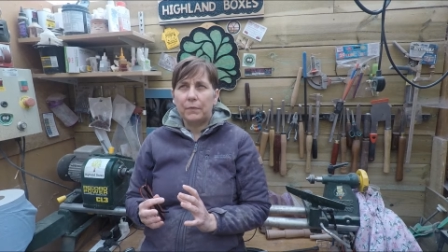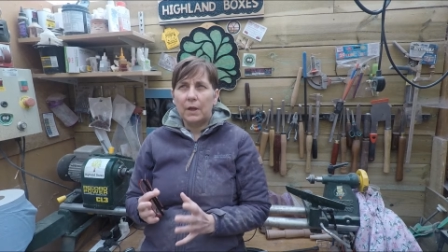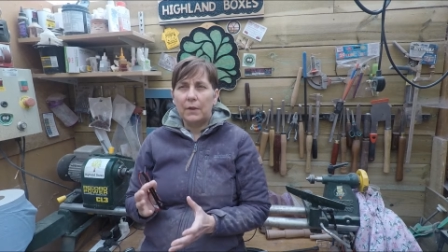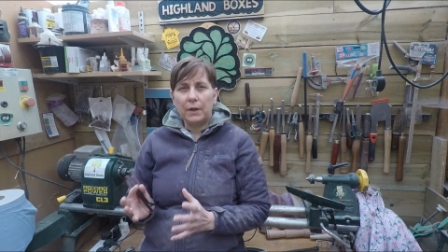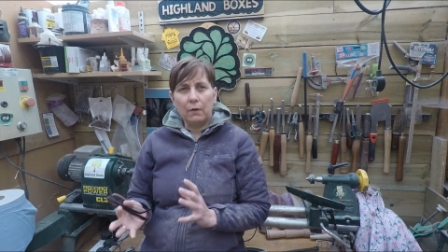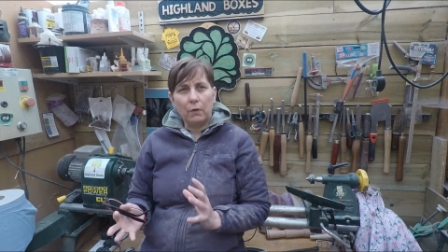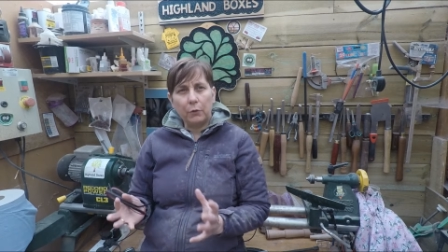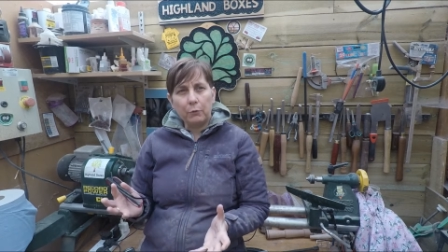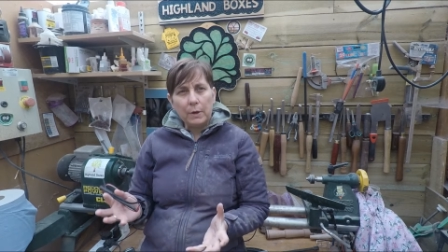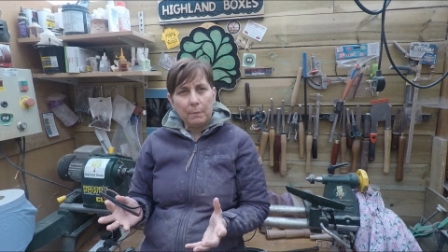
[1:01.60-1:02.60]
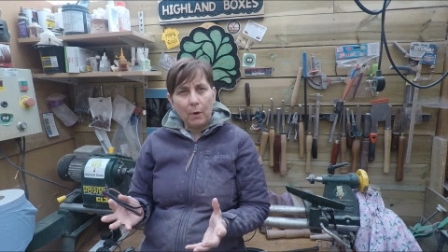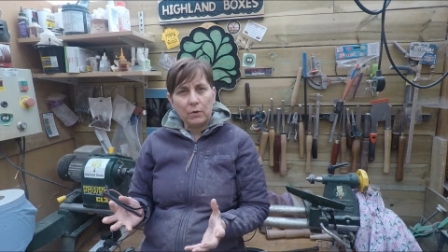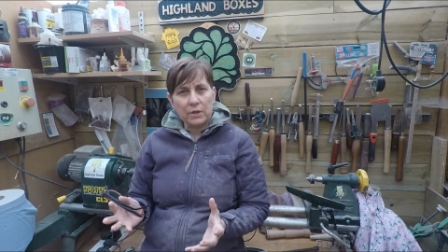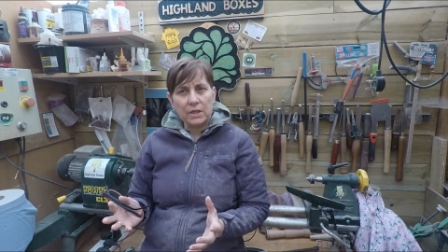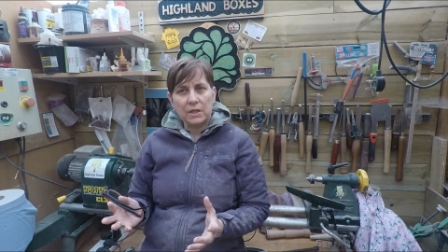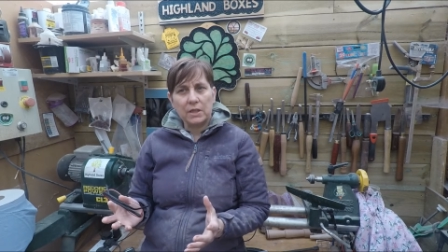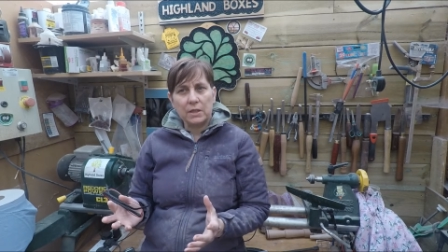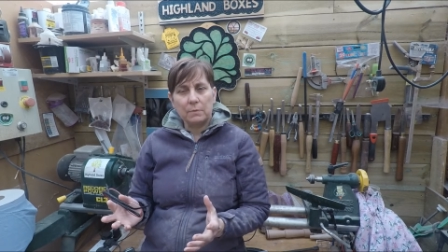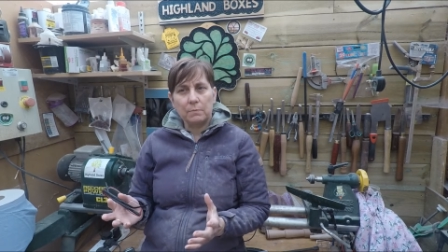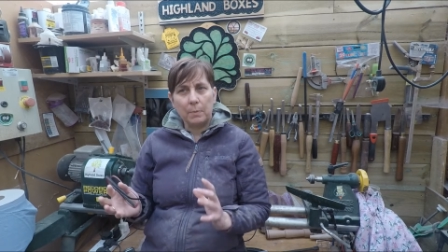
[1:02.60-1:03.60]
I think I've got 3
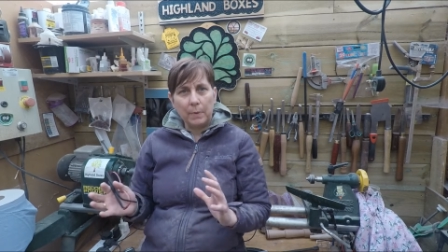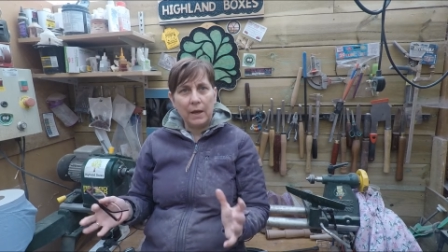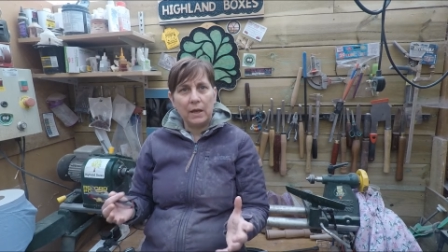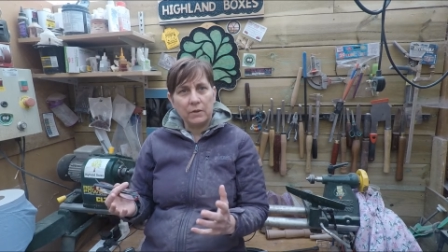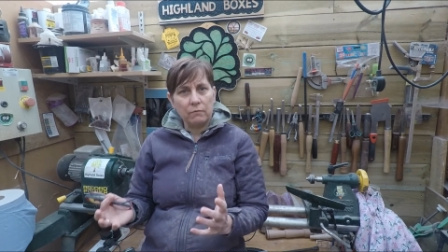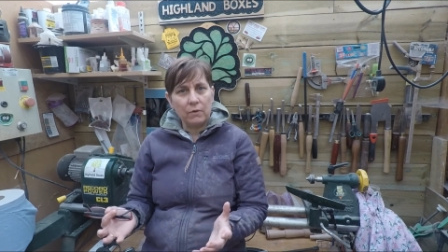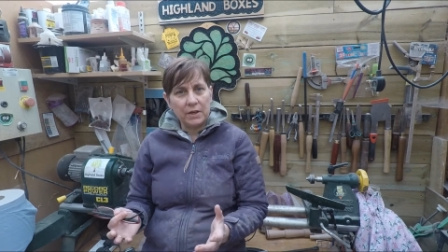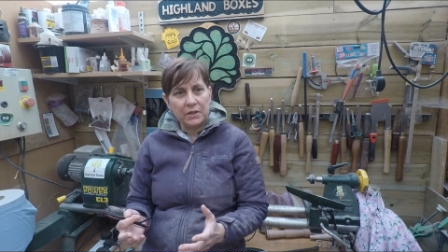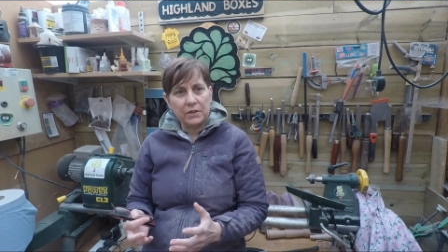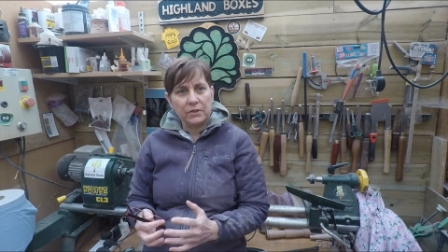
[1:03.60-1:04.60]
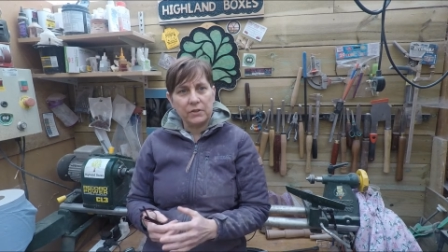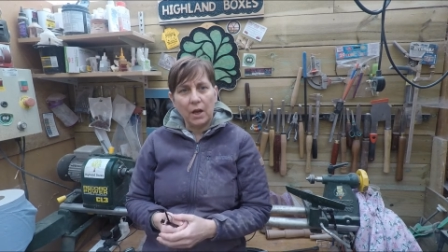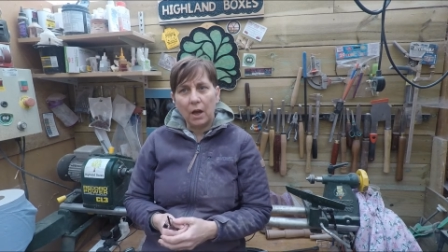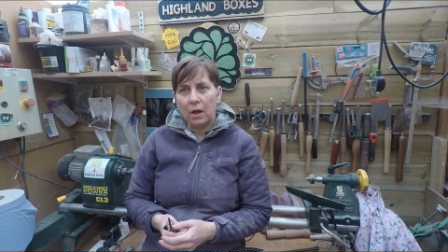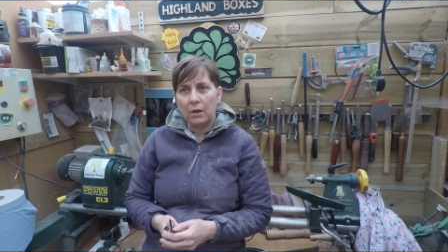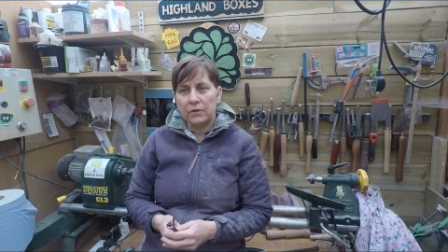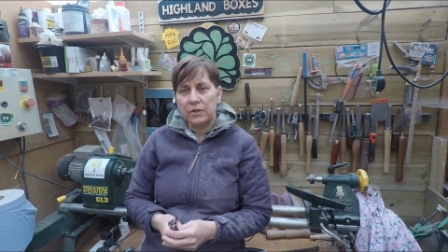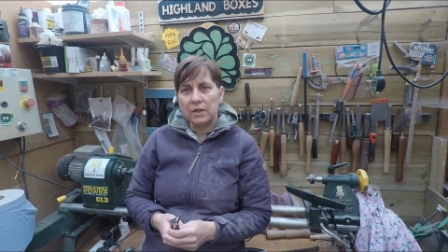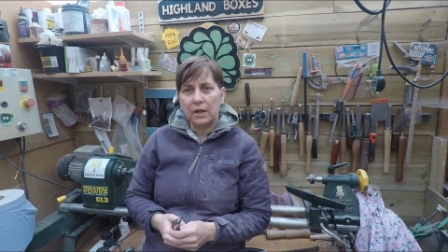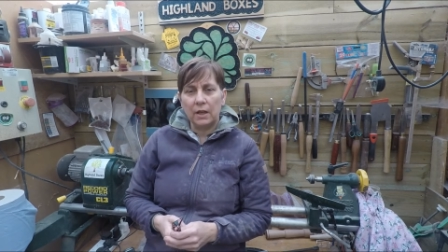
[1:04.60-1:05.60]
boxes prepared and ready to
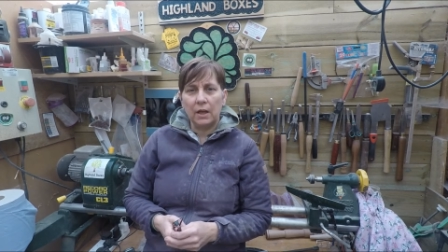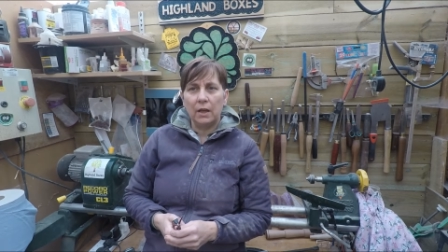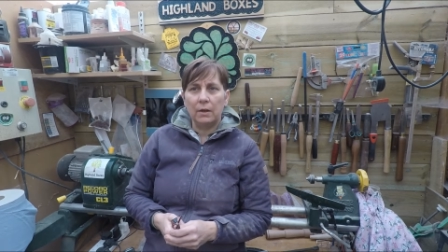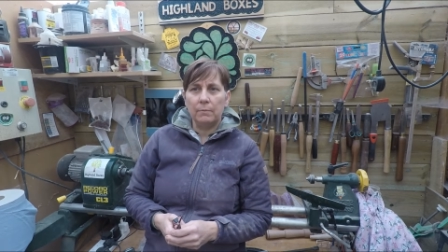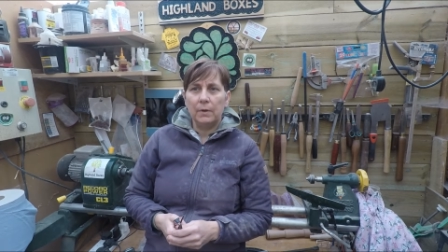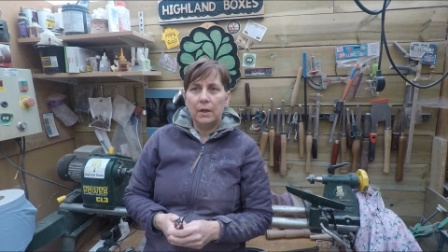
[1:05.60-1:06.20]
start, a